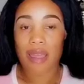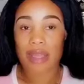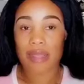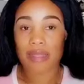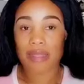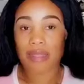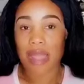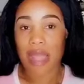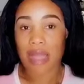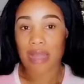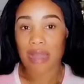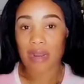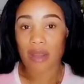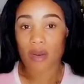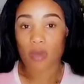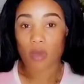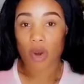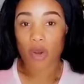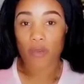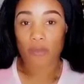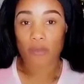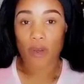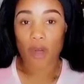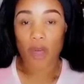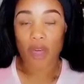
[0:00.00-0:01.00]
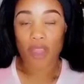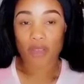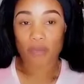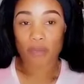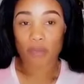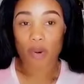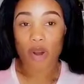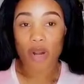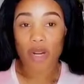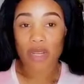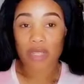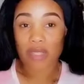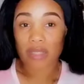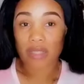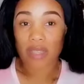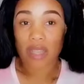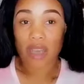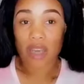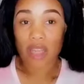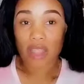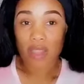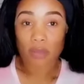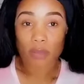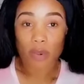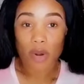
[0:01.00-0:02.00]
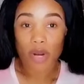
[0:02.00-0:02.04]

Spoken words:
it's not gonna work for the other